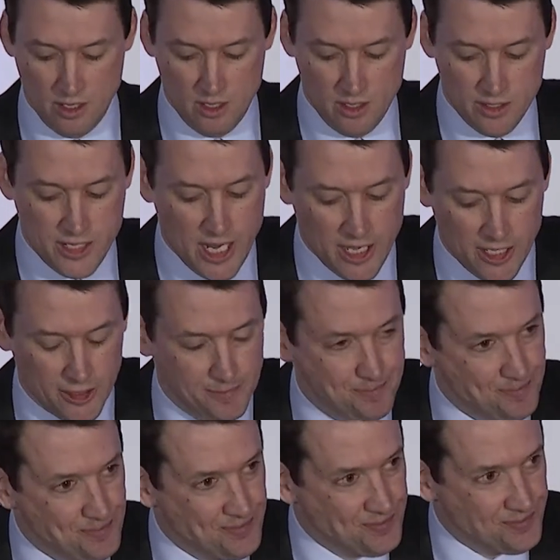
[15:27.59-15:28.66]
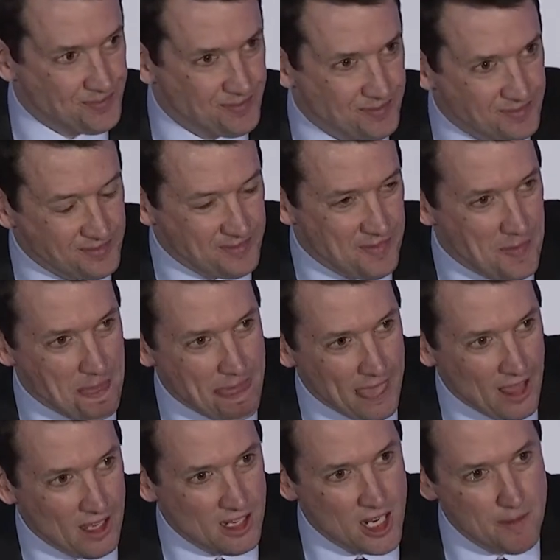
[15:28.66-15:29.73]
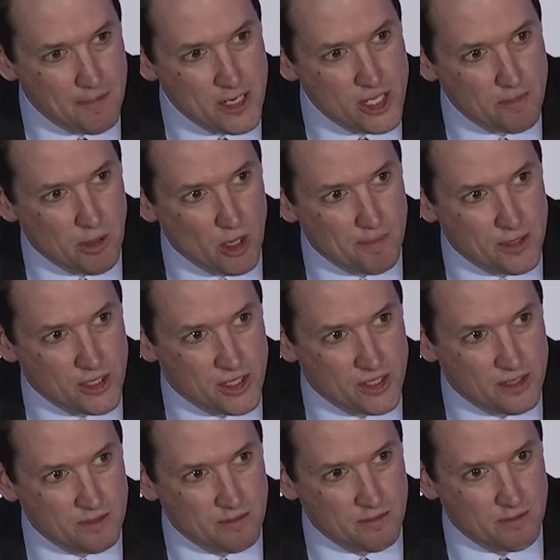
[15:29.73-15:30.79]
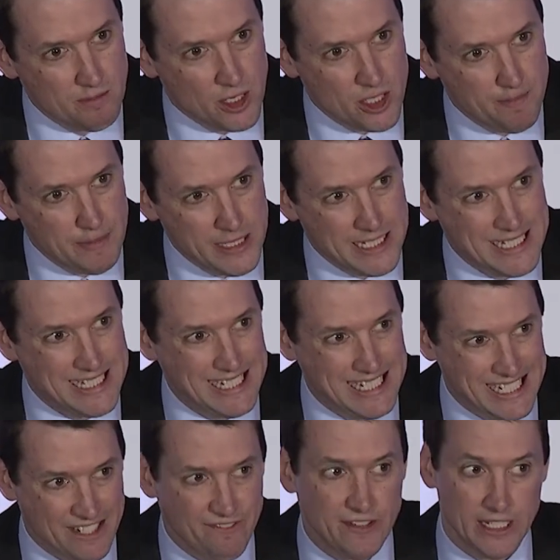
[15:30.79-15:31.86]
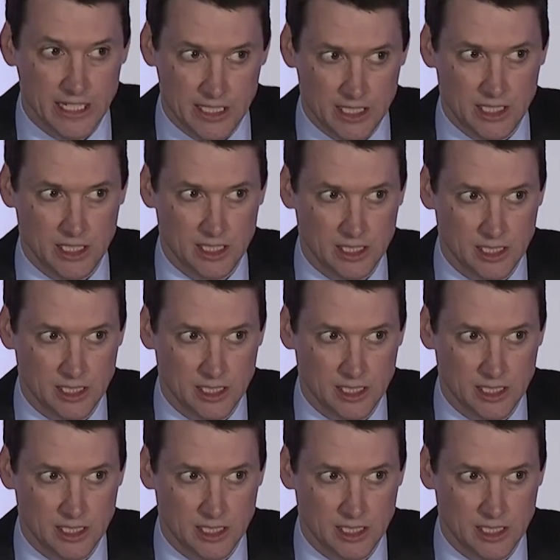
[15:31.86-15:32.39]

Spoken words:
Second, a company's purpose must be significant.